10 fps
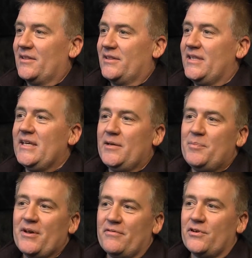the
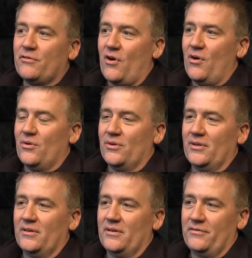pivotal
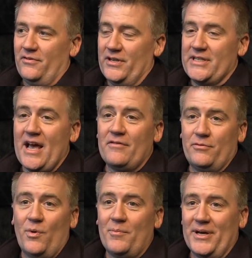role for a
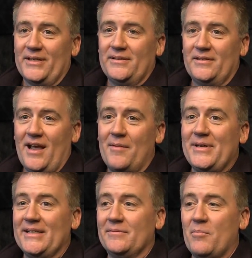deaf woman. I
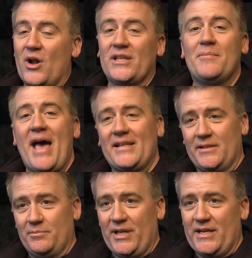mean, Marlee
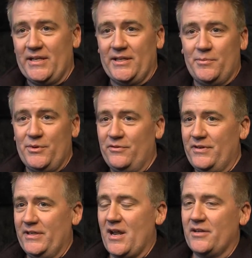Matlin played it in the
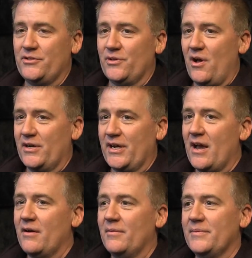movie not too long
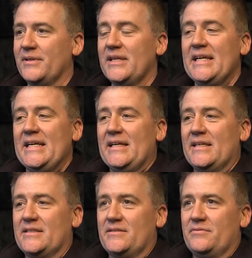ago. I mean,
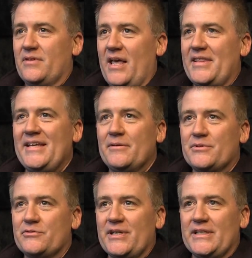it's, I think it
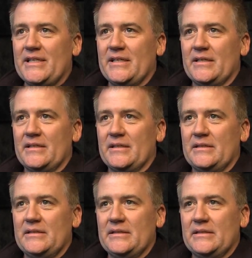was written in the
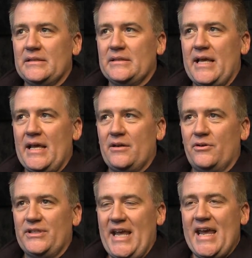
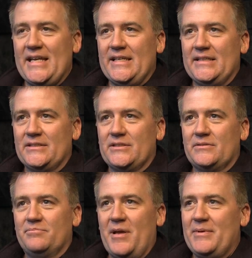early 80s,
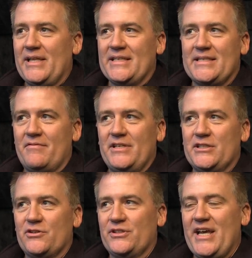maybe late
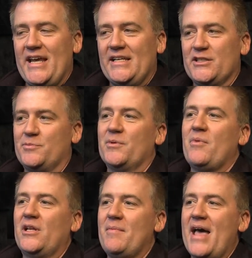70s, early 80s, but
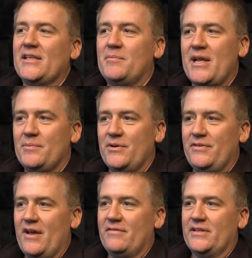Marlee Matlin made a
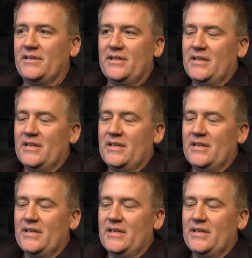movie of it.